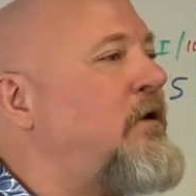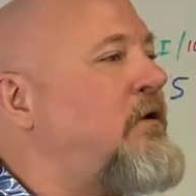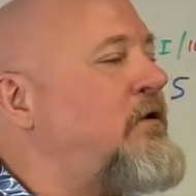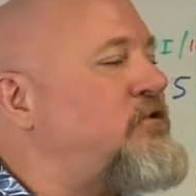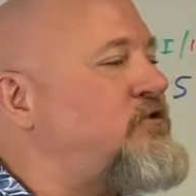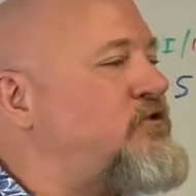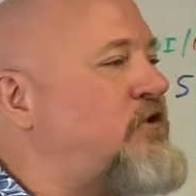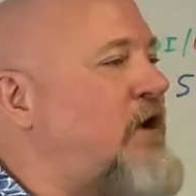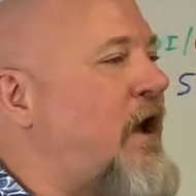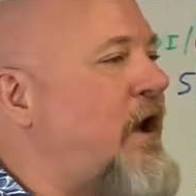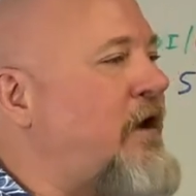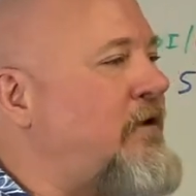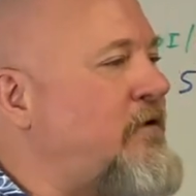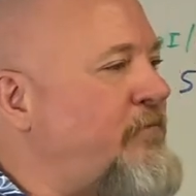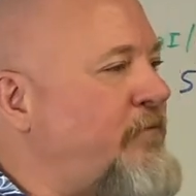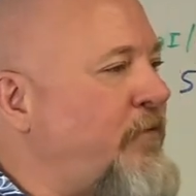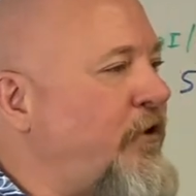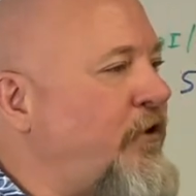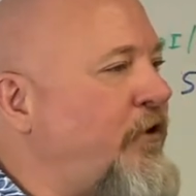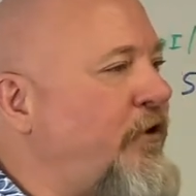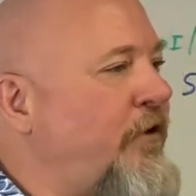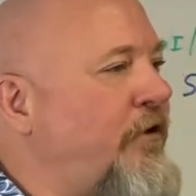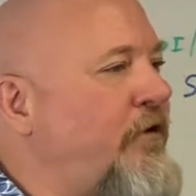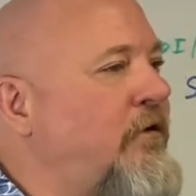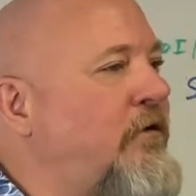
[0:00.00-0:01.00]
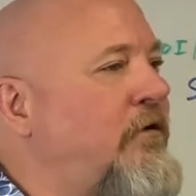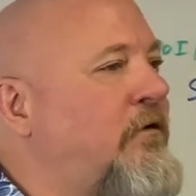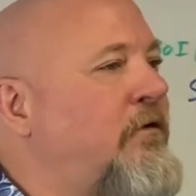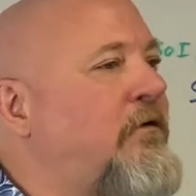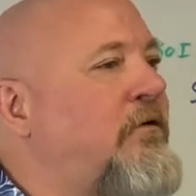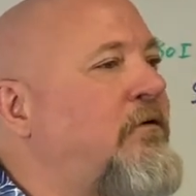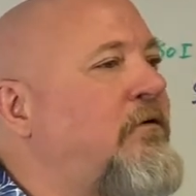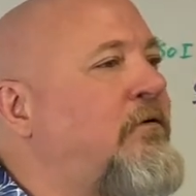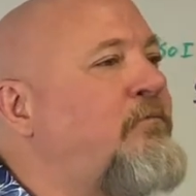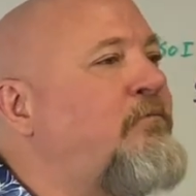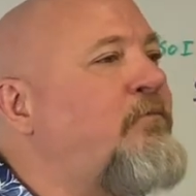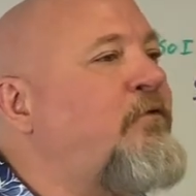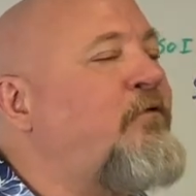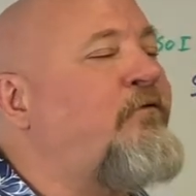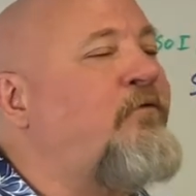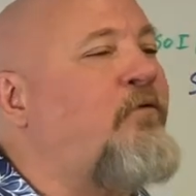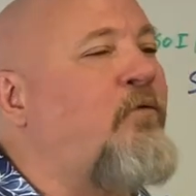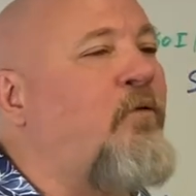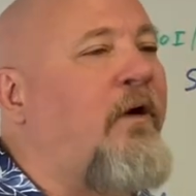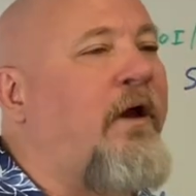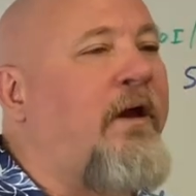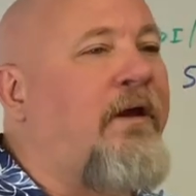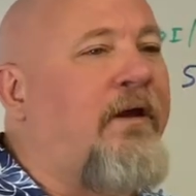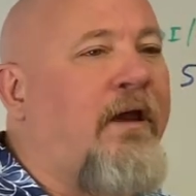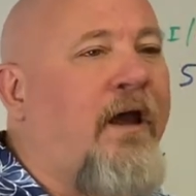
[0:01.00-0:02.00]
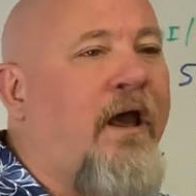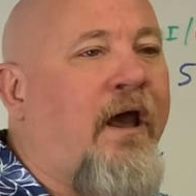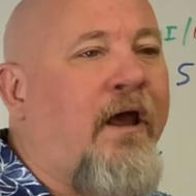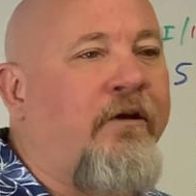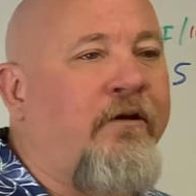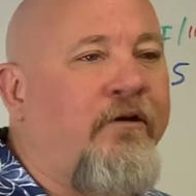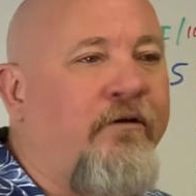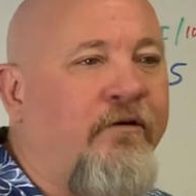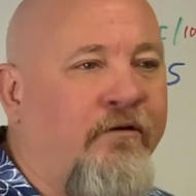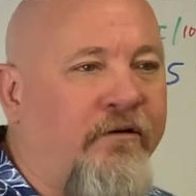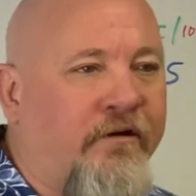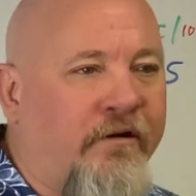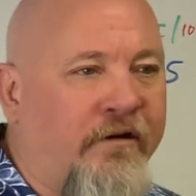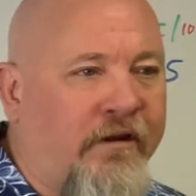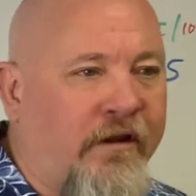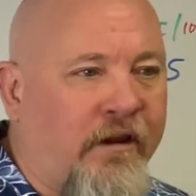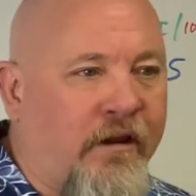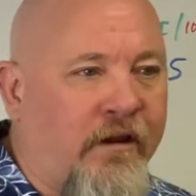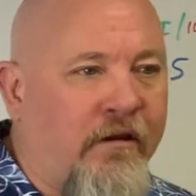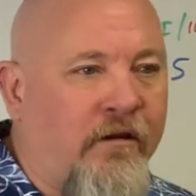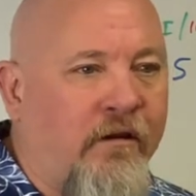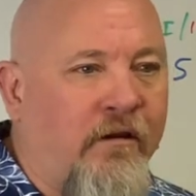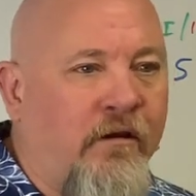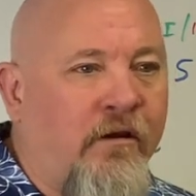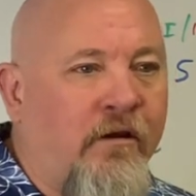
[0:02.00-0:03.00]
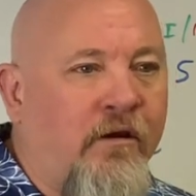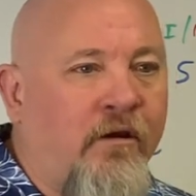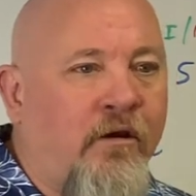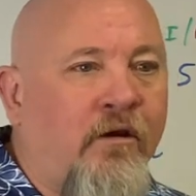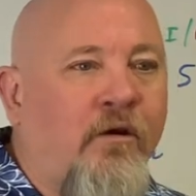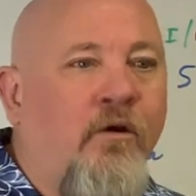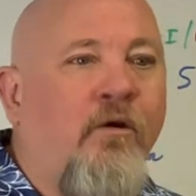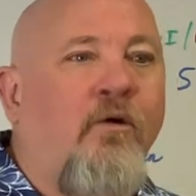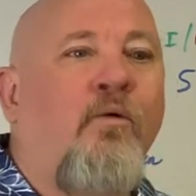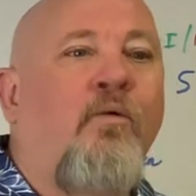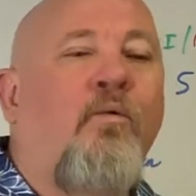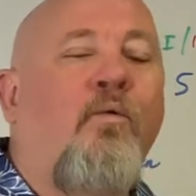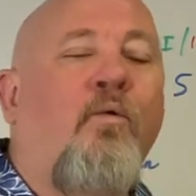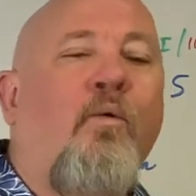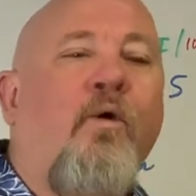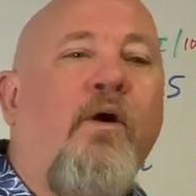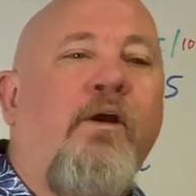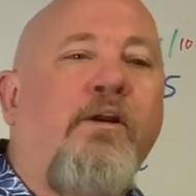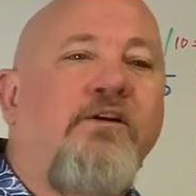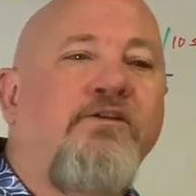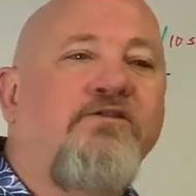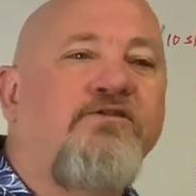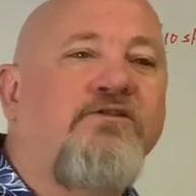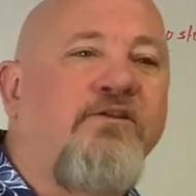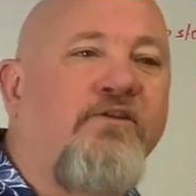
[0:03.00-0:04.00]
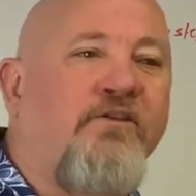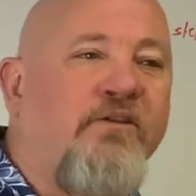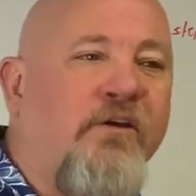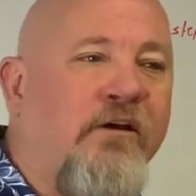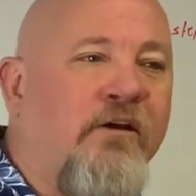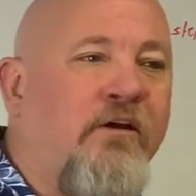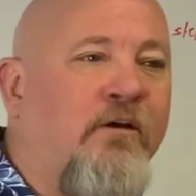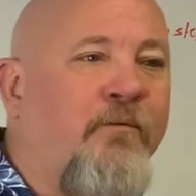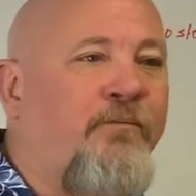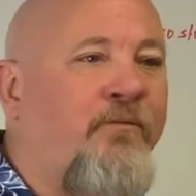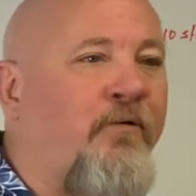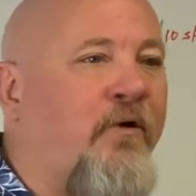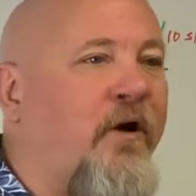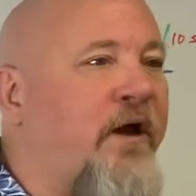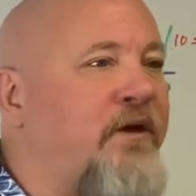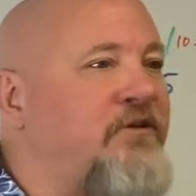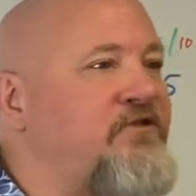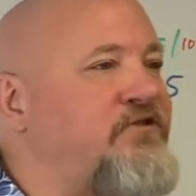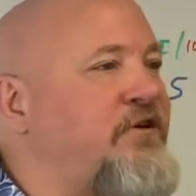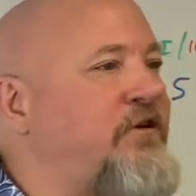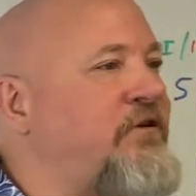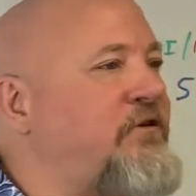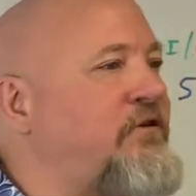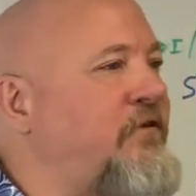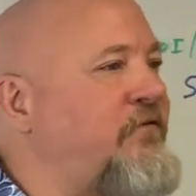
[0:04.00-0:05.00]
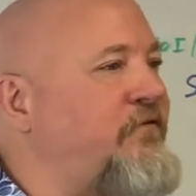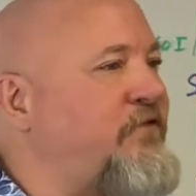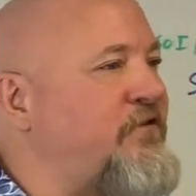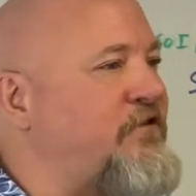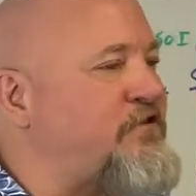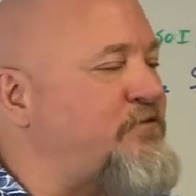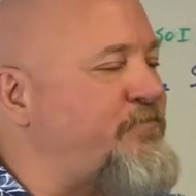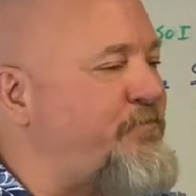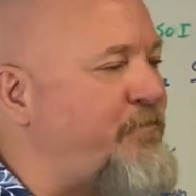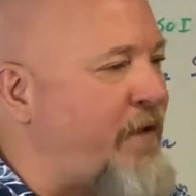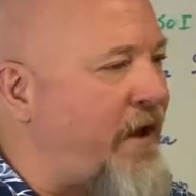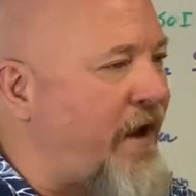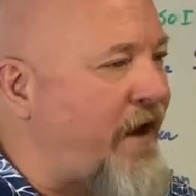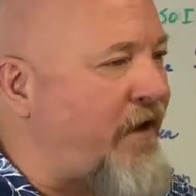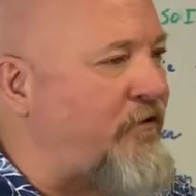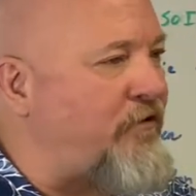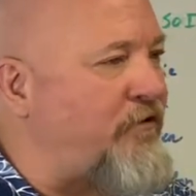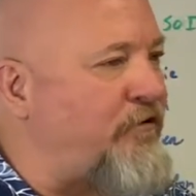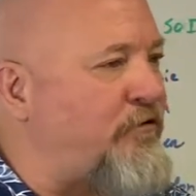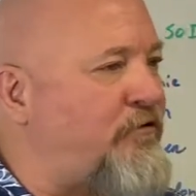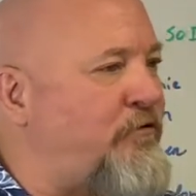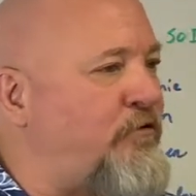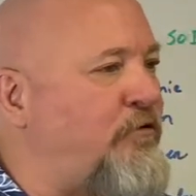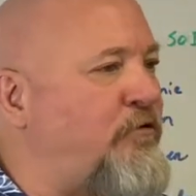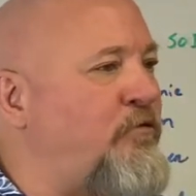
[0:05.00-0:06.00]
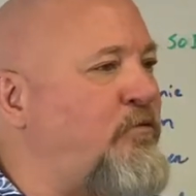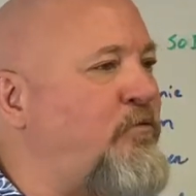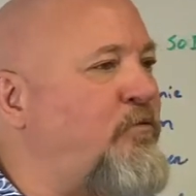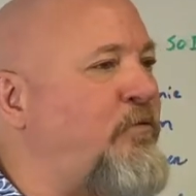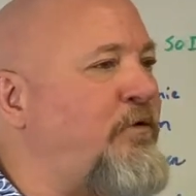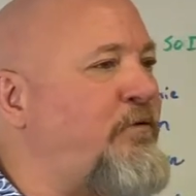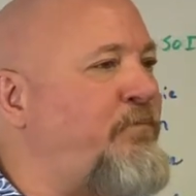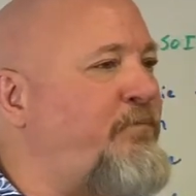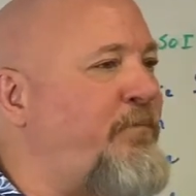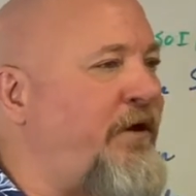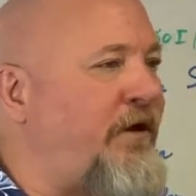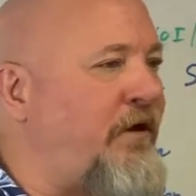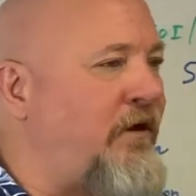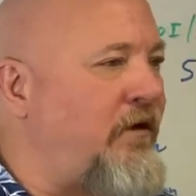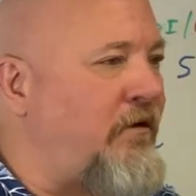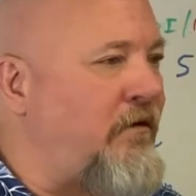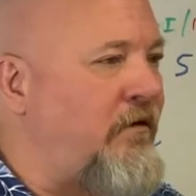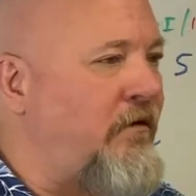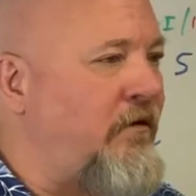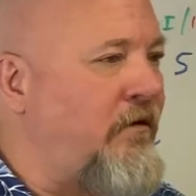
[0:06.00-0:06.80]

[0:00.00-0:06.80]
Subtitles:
John and Mary, before I got here today, what did you think a project of this magnitude would be?